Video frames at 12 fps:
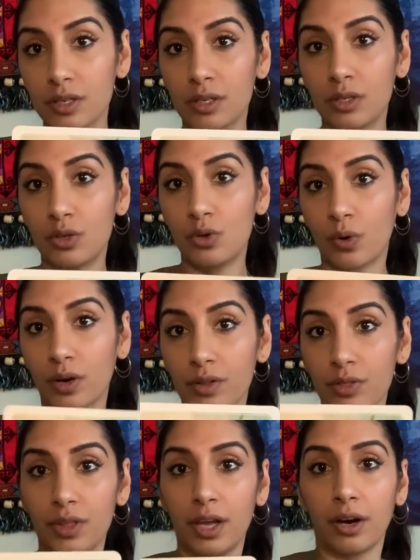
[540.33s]

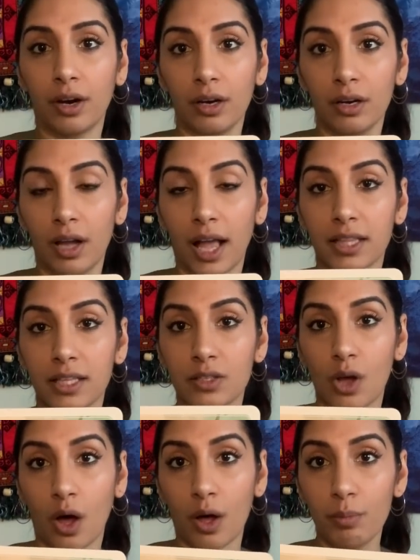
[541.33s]
North here at the
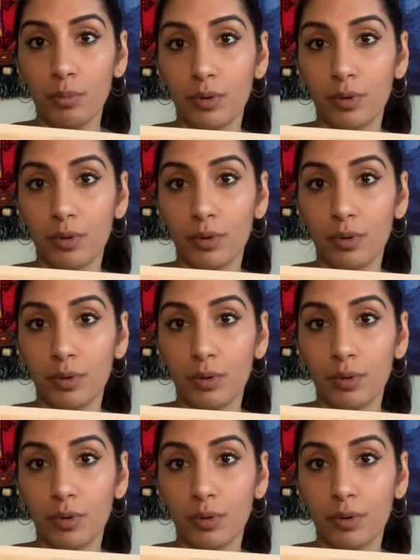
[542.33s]
top.